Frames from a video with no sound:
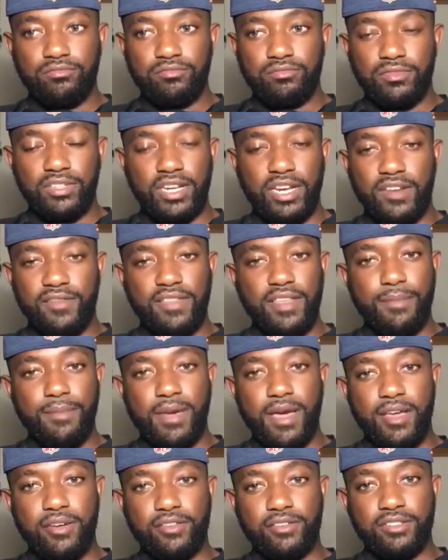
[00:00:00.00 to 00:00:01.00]
none of that
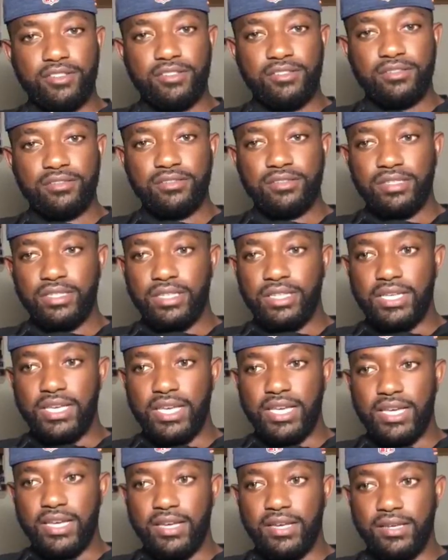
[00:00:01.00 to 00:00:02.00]
matters,
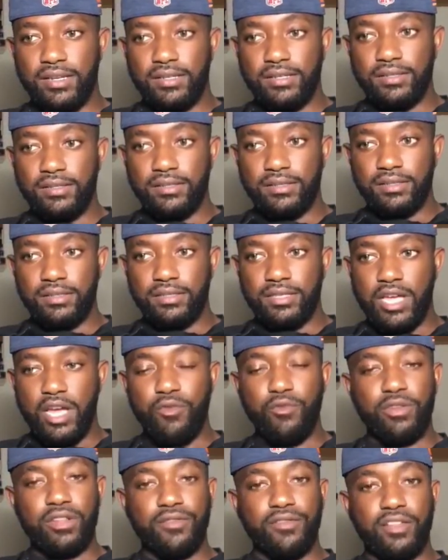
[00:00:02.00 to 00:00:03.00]
and I
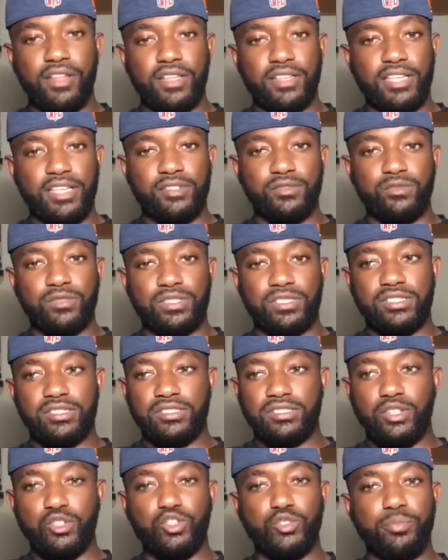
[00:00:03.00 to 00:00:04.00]
really feel like that's what's
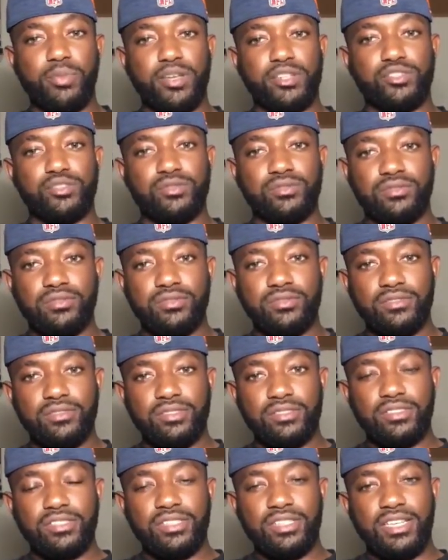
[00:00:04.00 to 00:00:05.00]
so special.
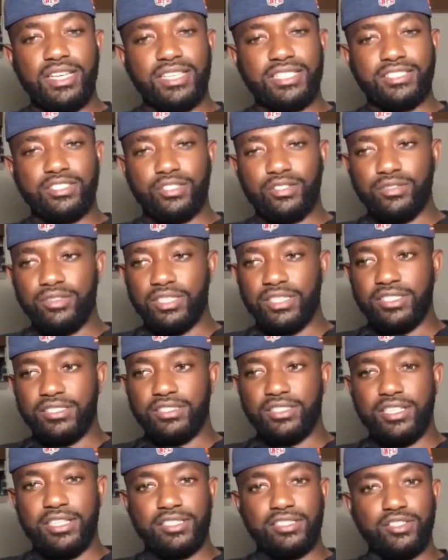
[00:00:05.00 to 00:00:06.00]
That's
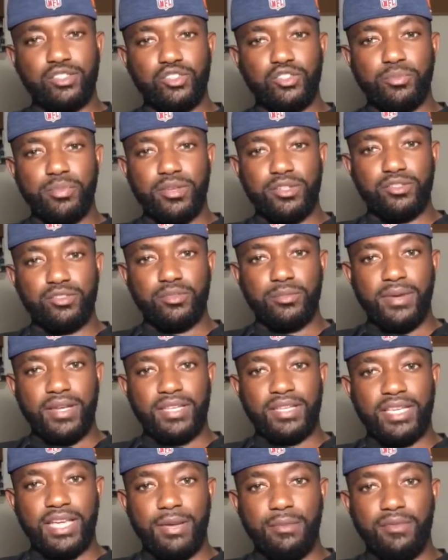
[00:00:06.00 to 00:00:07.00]
so special about the
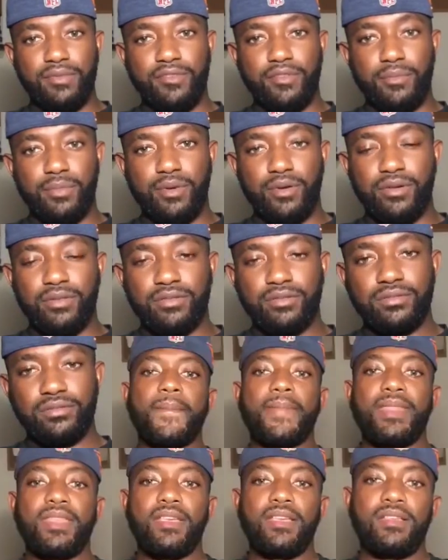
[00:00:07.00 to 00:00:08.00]
game of football.
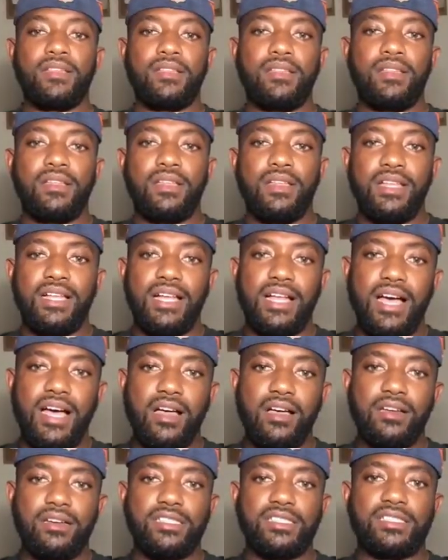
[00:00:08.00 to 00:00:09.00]
I
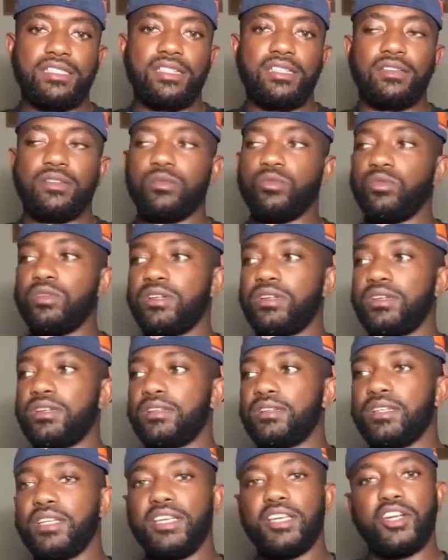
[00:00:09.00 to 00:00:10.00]
honestly would
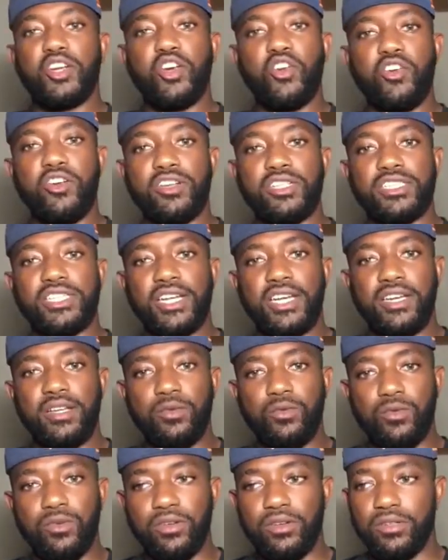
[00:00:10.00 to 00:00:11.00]
encourage
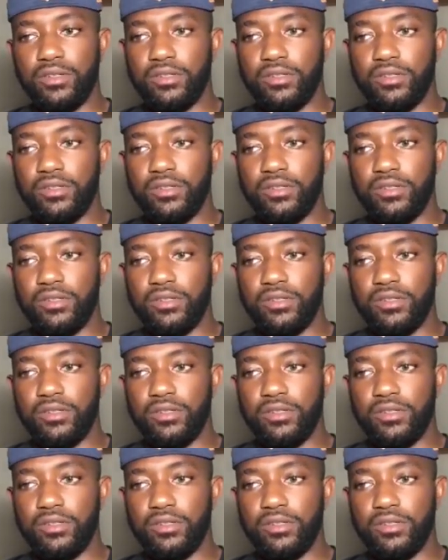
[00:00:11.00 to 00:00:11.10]
anyone,